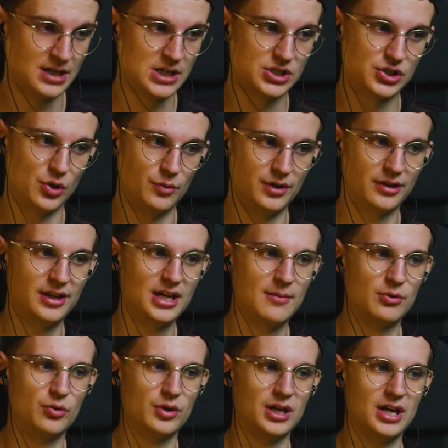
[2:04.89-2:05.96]
So the thing I'm
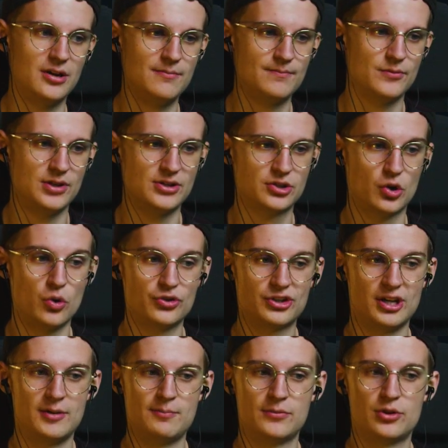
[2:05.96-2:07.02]
doing here is causing
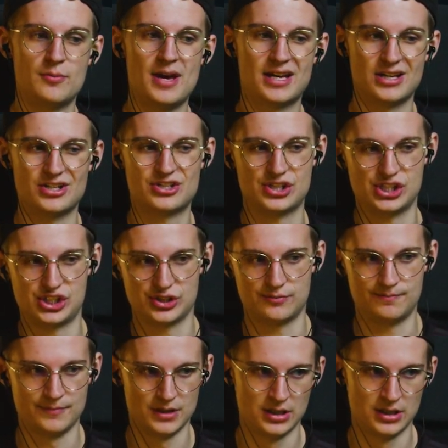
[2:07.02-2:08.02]
him to make a decision.